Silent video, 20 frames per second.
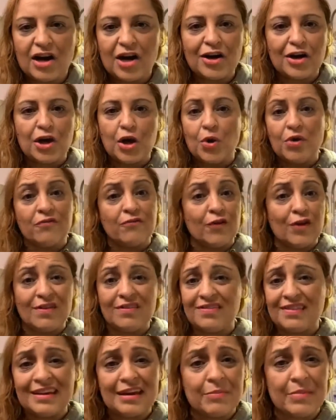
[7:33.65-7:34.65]
I don't know a
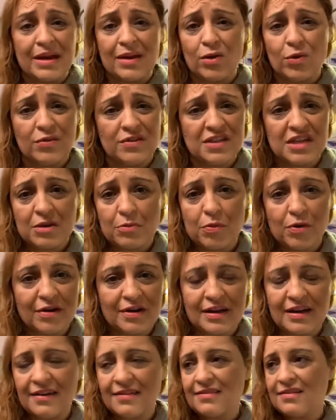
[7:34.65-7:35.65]
first thing about launching a
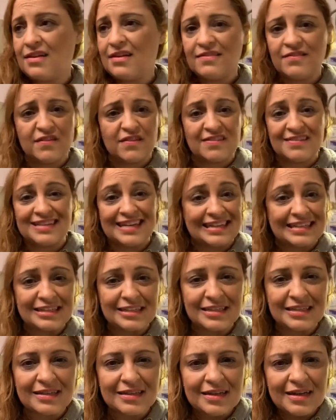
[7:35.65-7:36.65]
podcast, and I've just done
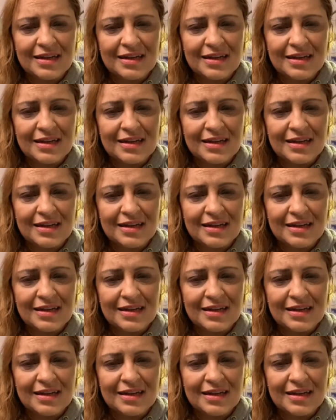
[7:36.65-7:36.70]
it.